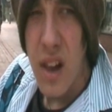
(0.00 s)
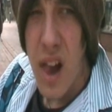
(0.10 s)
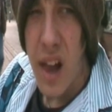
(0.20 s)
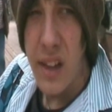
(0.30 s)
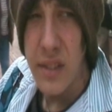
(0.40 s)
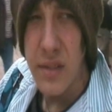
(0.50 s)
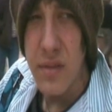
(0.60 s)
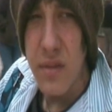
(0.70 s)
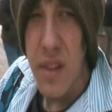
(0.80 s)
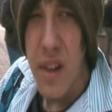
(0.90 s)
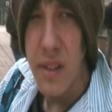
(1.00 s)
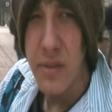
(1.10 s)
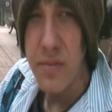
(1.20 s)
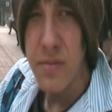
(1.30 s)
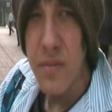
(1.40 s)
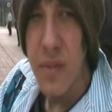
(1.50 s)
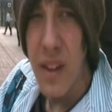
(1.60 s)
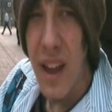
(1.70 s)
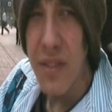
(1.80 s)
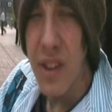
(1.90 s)
Right.
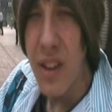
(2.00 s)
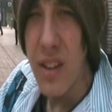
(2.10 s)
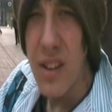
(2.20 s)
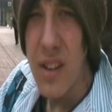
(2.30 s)
I've said it.